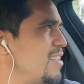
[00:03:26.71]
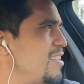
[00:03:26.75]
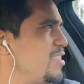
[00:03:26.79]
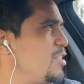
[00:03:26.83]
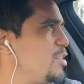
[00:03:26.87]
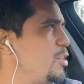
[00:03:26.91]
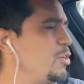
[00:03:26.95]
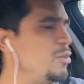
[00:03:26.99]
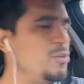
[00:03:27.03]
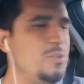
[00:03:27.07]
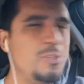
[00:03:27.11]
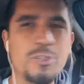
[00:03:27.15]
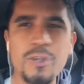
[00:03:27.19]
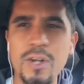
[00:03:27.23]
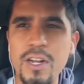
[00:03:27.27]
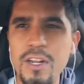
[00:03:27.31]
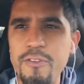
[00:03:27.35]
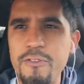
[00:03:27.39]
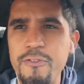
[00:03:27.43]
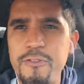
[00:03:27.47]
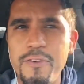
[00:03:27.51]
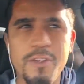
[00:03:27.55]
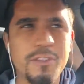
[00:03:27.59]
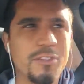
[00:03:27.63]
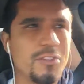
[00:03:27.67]
I do try
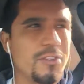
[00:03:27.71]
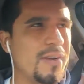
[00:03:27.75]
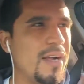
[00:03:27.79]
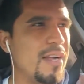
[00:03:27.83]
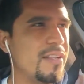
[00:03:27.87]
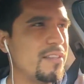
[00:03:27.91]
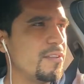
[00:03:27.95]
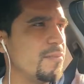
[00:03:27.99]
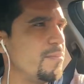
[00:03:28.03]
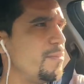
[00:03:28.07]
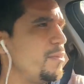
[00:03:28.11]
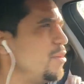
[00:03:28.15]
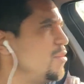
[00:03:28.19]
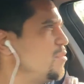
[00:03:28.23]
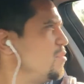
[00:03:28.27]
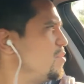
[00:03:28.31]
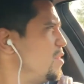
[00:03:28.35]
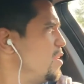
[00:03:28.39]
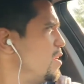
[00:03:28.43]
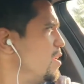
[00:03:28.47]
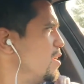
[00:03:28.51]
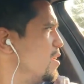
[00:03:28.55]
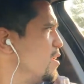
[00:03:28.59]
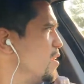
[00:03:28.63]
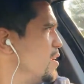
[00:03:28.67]
to filter out the
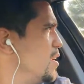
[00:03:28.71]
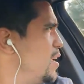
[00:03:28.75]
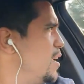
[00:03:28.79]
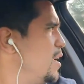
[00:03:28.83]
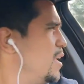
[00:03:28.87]
music,